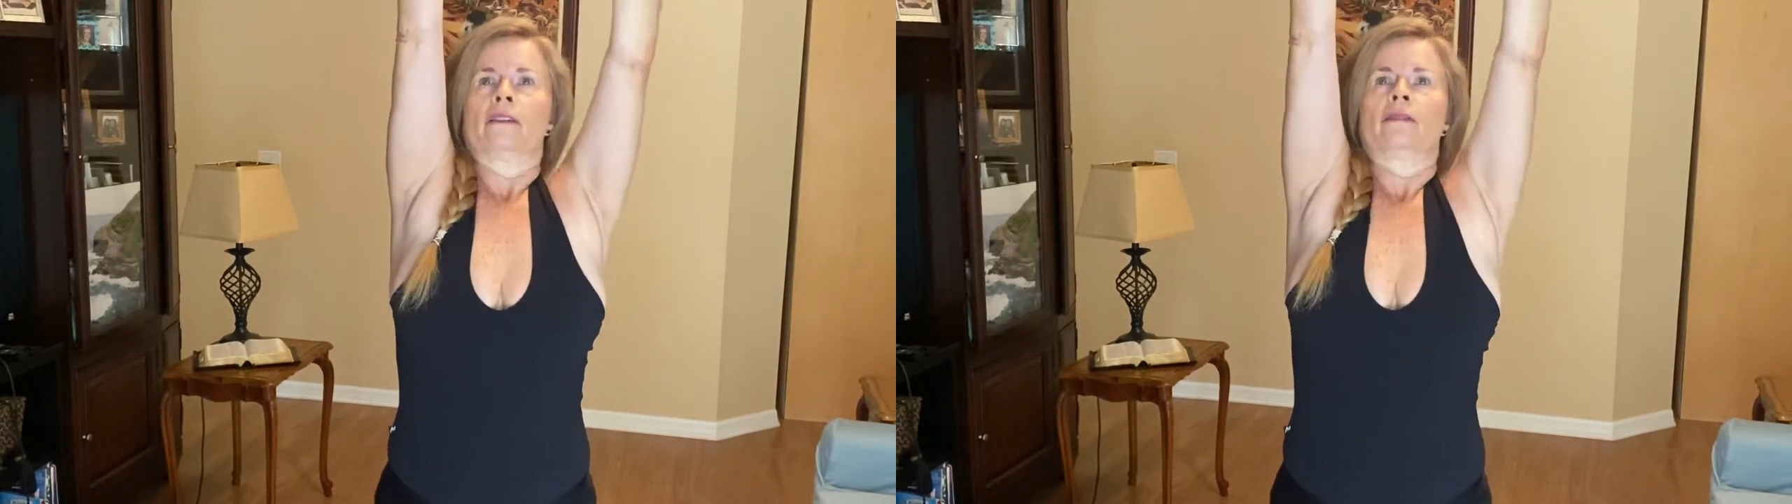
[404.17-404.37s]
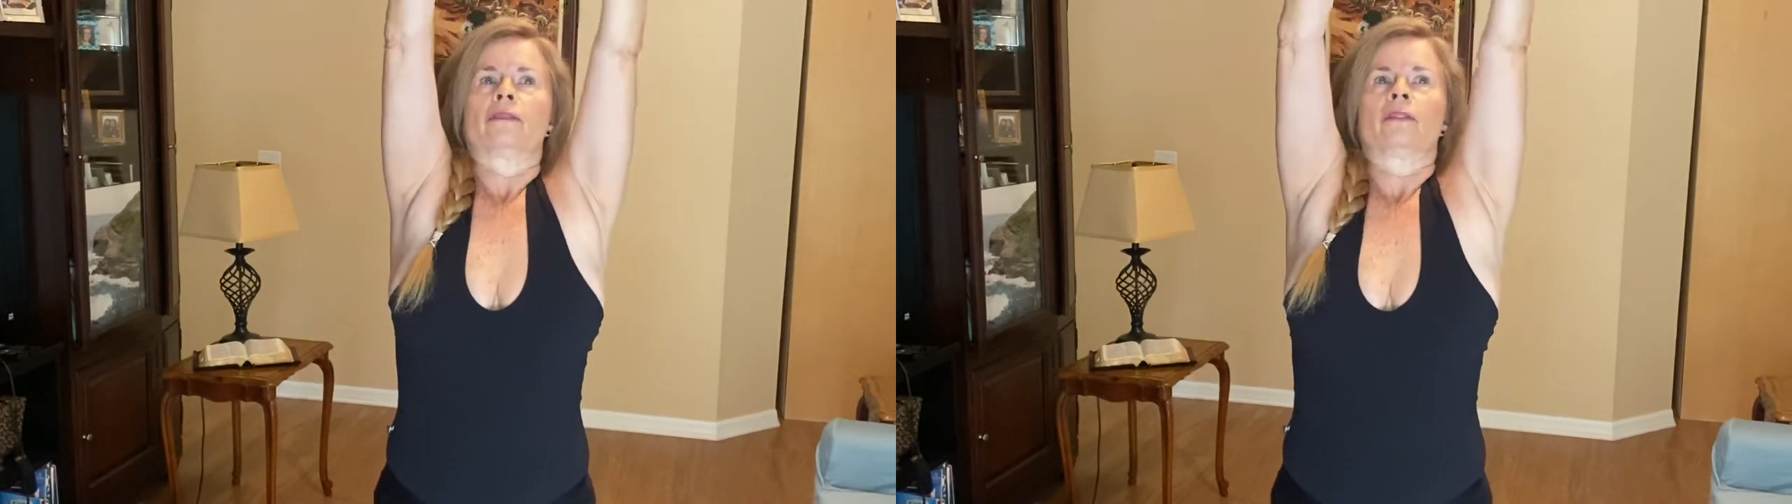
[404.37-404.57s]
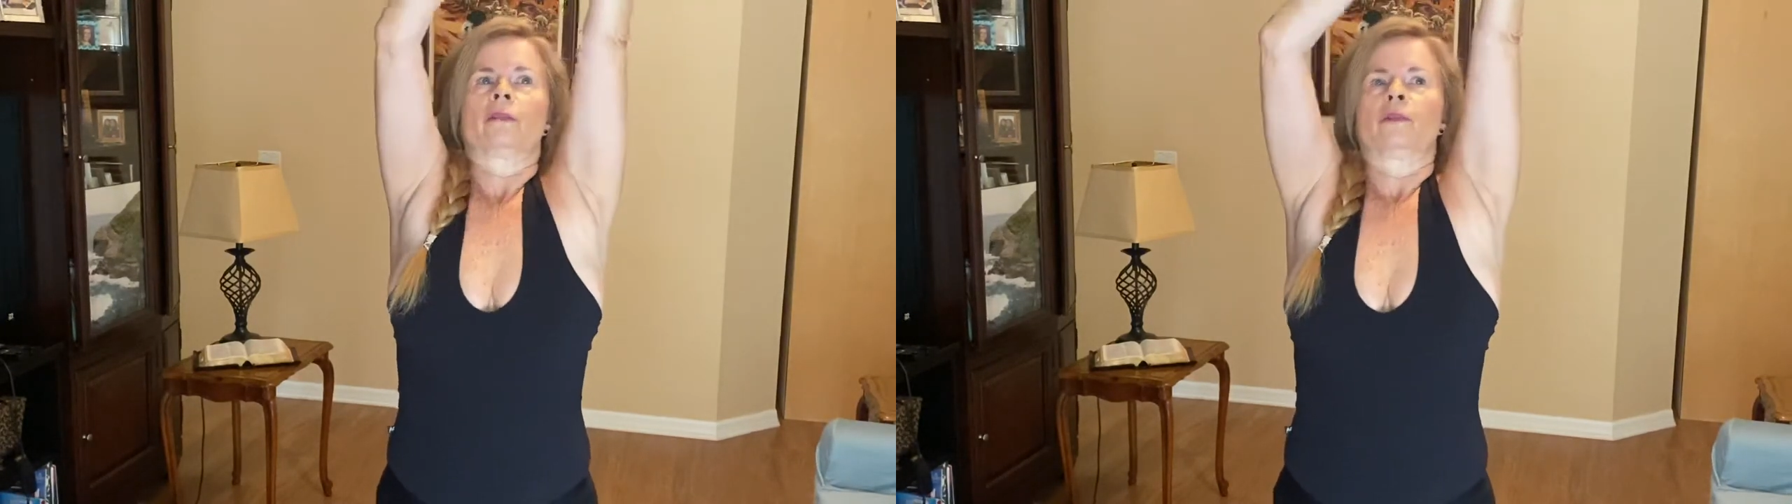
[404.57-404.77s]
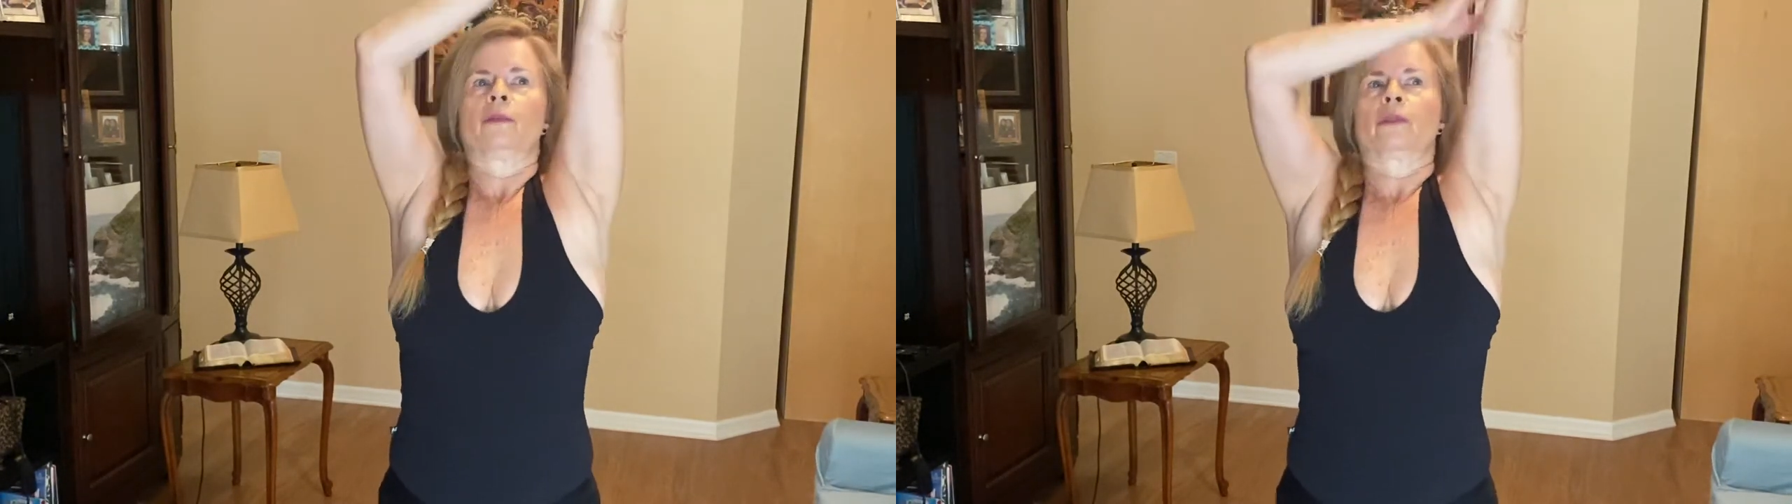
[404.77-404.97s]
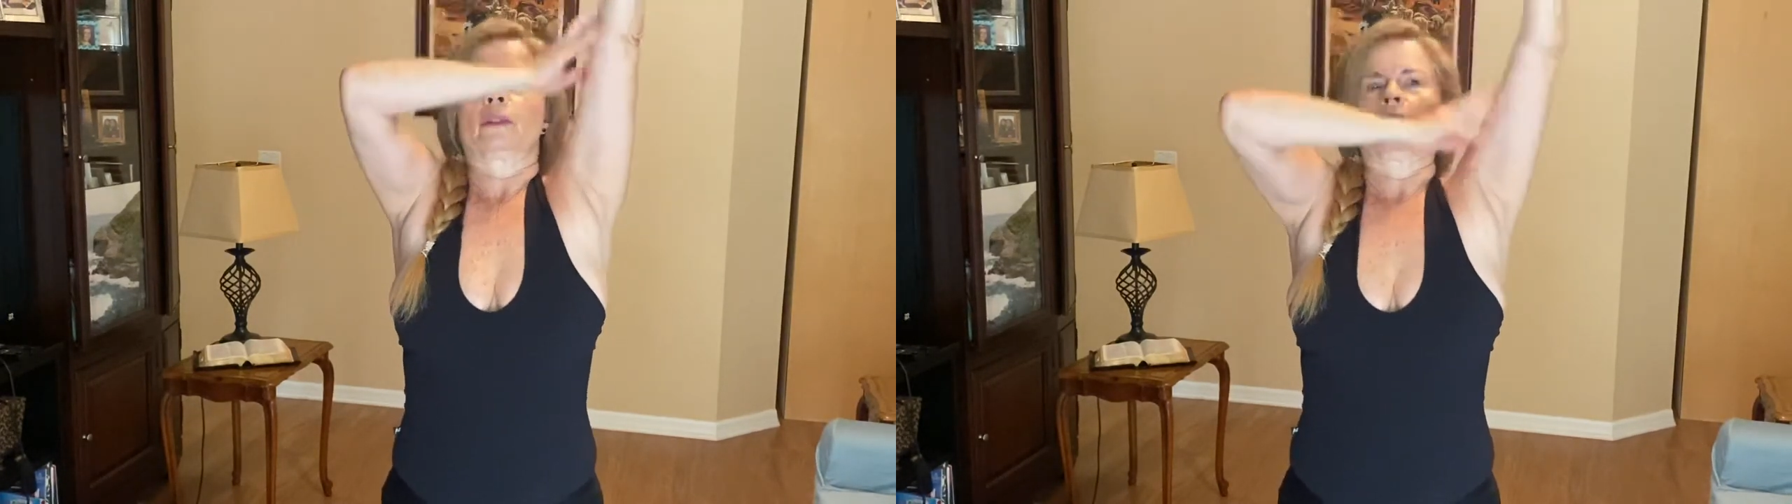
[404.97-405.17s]
flow
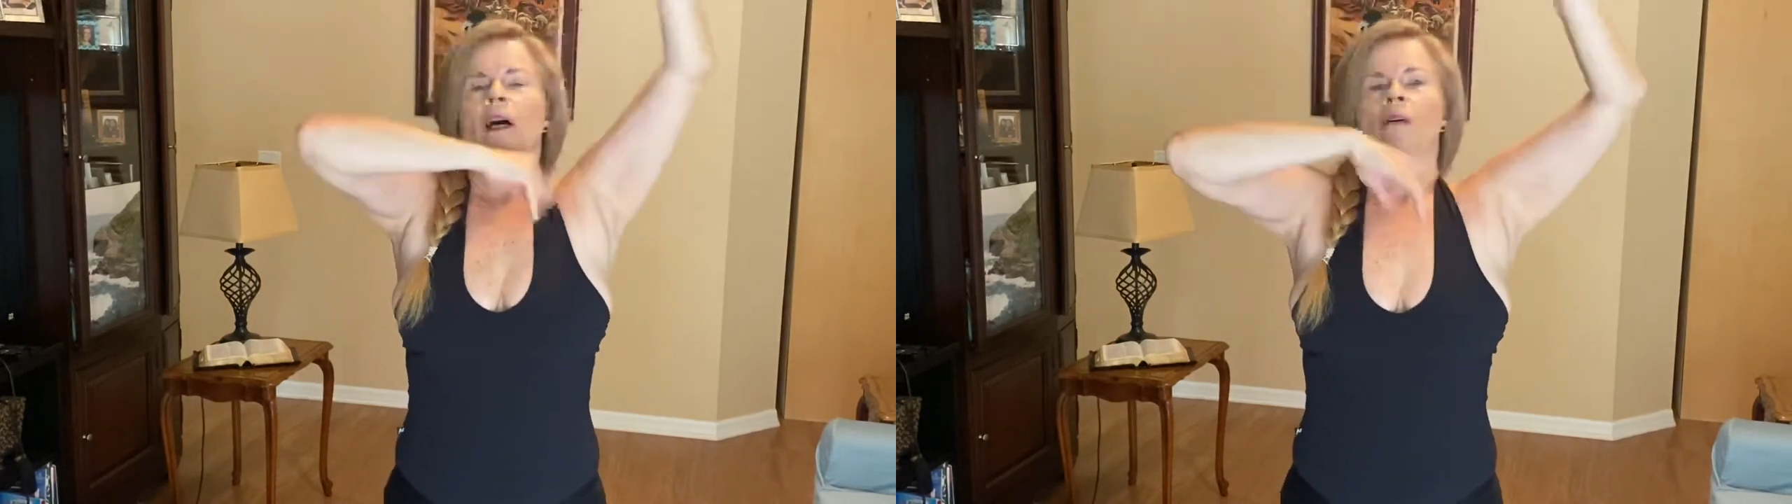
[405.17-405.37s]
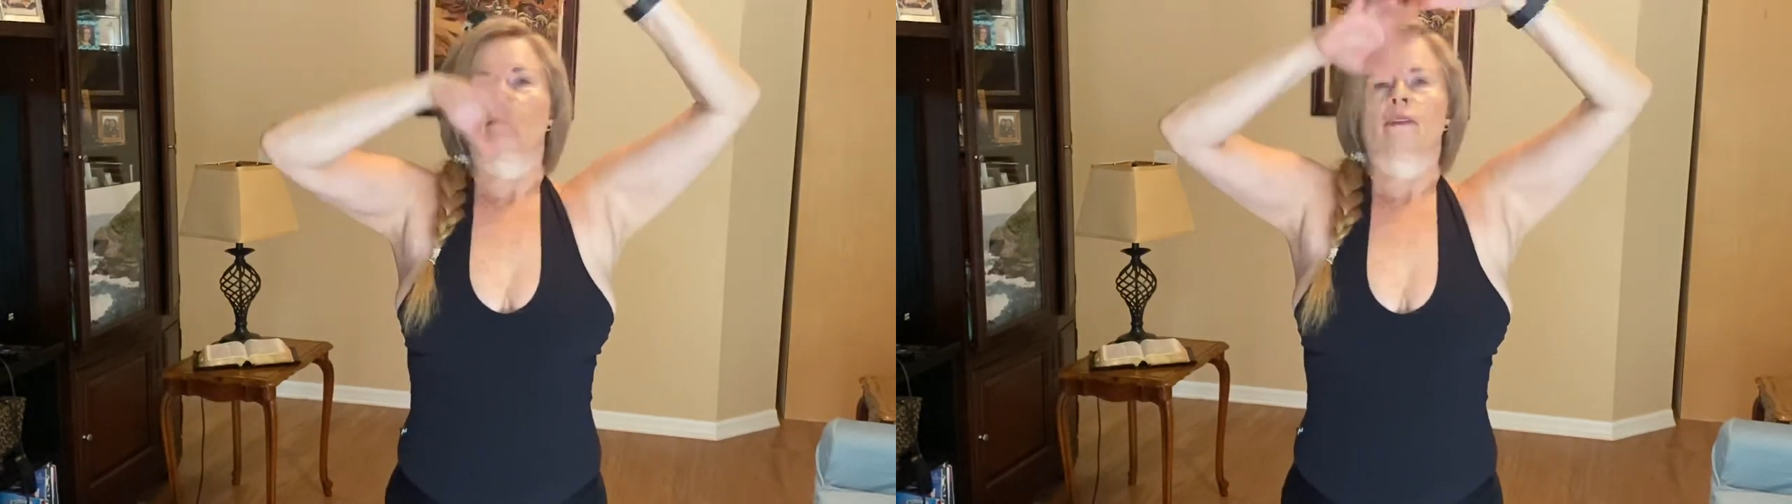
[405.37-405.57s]
down.